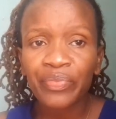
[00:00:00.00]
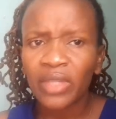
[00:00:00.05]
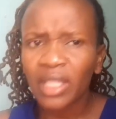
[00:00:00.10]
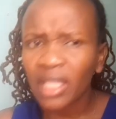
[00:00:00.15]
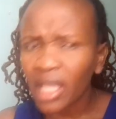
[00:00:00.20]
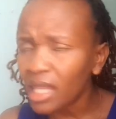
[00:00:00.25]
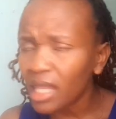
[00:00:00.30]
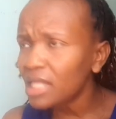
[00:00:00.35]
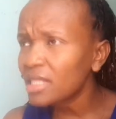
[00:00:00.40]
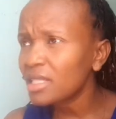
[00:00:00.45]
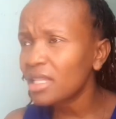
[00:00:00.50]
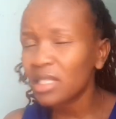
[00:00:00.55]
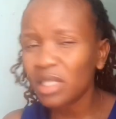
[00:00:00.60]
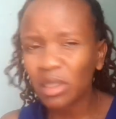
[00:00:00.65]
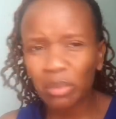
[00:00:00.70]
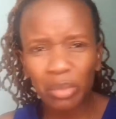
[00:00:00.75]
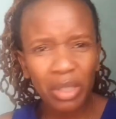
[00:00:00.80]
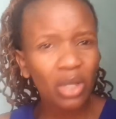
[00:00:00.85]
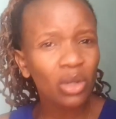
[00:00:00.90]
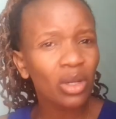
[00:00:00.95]
Yeah, that's the
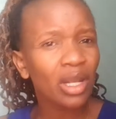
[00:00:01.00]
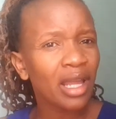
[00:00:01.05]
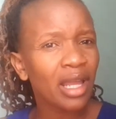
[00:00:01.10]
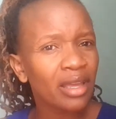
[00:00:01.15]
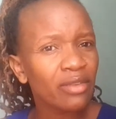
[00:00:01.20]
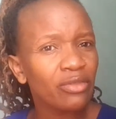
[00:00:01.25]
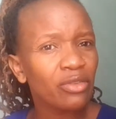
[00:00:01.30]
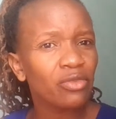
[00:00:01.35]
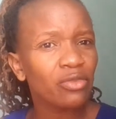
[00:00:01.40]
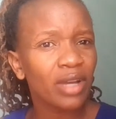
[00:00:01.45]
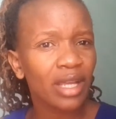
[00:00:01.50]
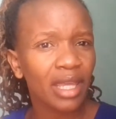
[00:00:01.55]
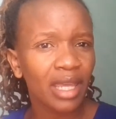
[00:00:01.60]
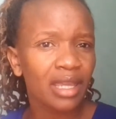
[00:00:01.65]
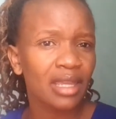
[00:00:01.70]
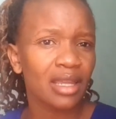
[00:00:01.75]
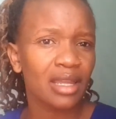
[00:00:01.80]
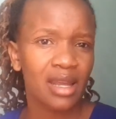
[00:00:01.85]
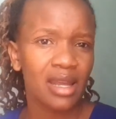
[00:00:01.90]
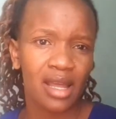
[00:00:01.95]
typical life of a
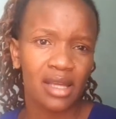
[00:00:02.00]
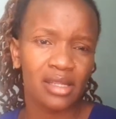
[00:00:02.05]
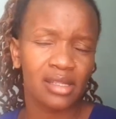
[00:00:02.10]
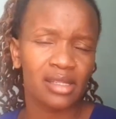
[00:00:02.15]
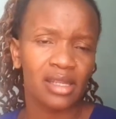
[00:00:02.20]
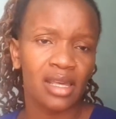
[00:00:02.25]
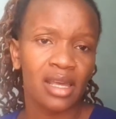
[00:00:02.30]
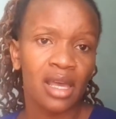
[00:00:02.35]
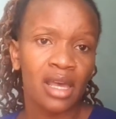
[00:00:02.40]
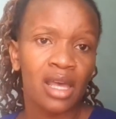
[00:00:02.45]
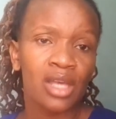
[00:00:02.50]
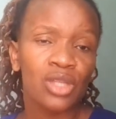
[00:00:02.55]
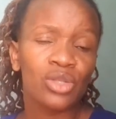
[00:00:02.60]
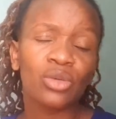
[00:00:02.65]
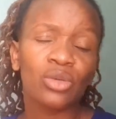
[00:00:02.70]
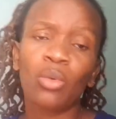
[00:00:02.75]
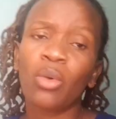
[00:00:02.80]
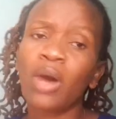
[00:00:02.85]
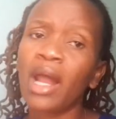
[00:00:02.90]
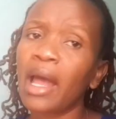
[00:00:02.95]
Kenyan nurse. So
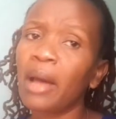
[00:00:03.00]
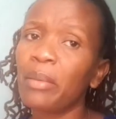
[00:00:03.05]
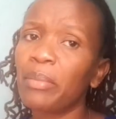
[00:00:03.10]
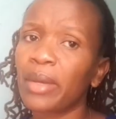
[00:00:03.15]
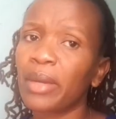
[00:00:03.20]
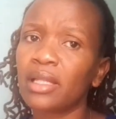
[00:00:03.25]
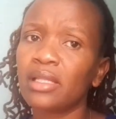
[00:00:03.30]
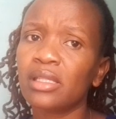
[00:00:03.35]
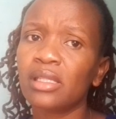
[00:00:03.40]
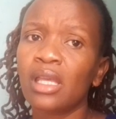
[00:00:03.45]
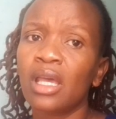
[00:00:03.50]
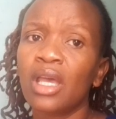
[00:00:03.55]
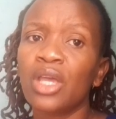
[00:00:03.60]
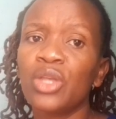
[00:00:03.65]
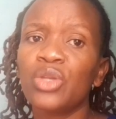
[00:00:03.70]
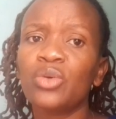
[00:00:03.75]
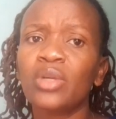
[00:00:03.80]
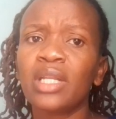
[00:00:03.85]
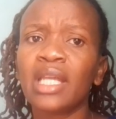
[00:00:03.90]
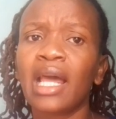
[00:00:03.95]
what happens,
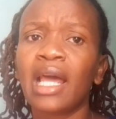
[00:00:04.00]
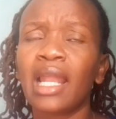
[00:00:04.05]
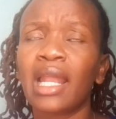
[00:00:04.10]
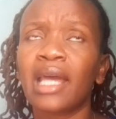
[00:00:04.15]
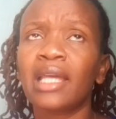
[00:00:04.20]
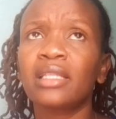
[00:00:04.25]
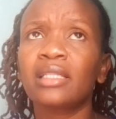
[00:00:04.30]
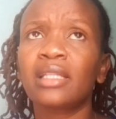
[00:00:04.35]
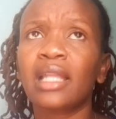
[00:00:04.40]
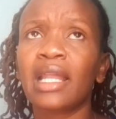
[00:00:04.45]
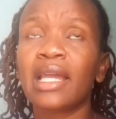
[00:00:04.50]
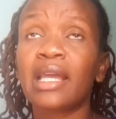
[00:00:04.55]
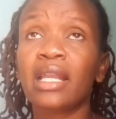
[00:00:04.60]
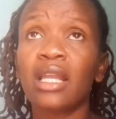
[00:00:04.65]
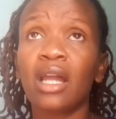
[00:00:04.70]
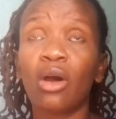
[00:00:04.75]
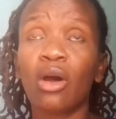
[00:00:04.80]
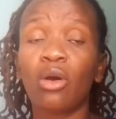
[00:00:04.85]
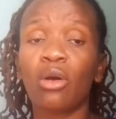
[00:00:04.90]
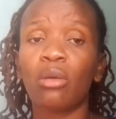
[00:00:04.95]
you realize, like
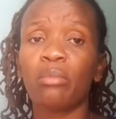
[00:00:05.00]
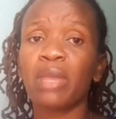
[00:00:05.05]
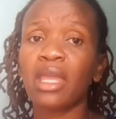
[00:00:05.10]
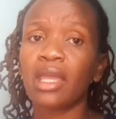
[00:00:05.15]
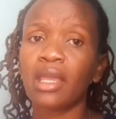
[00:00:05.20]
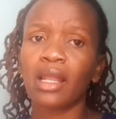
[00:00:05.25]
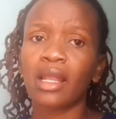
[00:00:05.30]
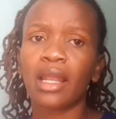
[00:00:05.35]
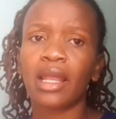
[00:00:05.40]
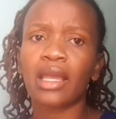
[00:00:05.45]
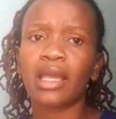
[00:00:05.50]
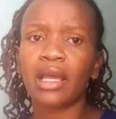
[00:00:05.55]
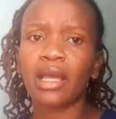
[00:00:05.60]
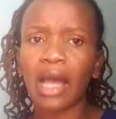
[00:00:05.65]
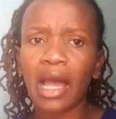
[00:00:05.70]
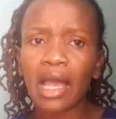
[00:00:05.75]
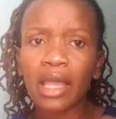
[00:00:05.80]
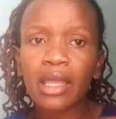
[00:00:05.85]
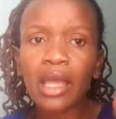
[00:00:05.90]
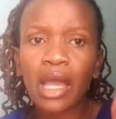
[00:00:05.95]
now, me, like,
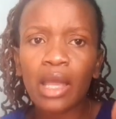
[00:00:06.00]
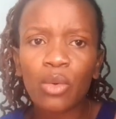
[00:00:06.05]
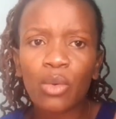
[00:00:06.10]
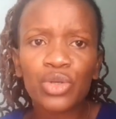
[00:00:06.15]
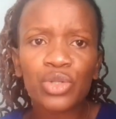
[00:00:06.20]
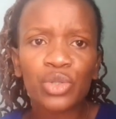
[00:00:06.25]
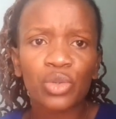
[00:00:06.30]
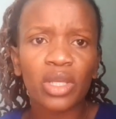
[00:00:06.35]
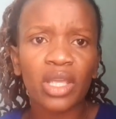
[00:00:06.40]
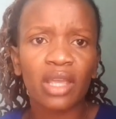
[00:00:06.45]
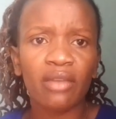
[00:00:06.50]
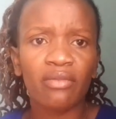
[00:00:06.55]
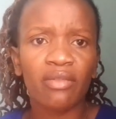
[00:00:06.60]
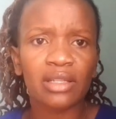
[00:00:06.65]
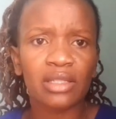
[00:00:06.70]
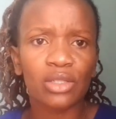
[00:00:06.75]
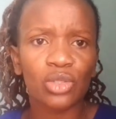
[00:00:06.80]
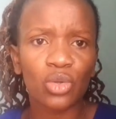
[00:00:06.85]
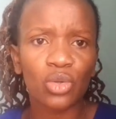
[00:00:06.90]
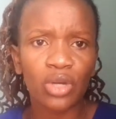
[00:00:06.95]
I, I want to give a
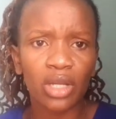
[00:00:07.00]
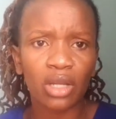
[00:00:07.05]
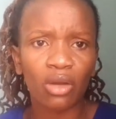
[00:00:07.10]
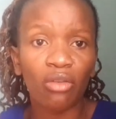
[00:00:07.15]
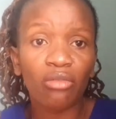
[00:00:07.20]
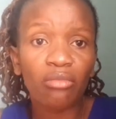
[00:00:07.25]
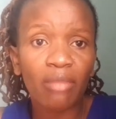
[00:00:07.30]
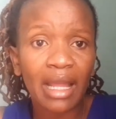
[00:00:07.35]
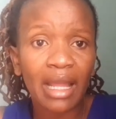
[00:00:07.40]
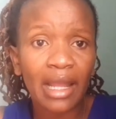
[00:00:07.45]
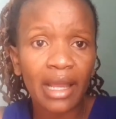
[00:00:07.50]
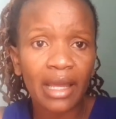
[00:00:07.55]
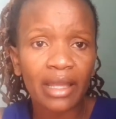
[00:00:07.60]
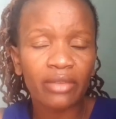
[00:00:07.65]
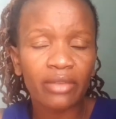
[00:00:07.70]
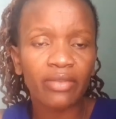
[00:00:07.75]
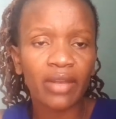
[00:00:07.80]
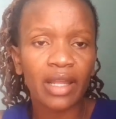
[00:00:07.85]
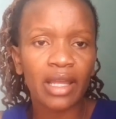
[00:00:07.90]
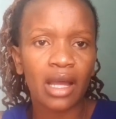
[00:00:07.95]
story of my life,
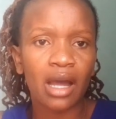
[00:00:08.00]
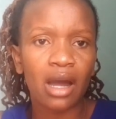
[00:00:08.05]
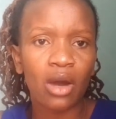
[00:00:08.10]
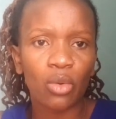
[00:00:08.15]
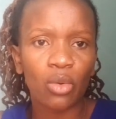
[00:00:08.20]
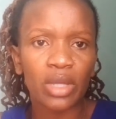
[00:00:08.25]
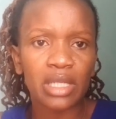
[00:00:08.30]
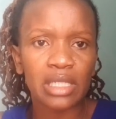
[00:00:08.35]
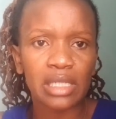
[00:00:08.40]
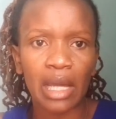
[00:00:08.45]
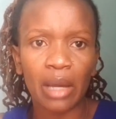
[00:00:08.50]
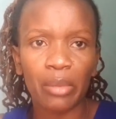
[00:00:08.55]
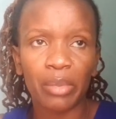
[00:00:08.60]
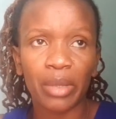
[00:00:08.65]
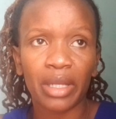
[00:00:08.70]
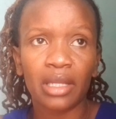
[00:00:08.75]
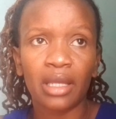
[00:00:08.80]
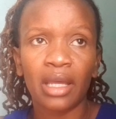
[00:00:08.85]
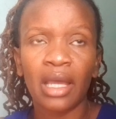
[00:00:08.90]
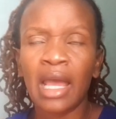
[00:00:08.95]
like how it
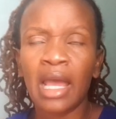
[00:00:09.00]
happened.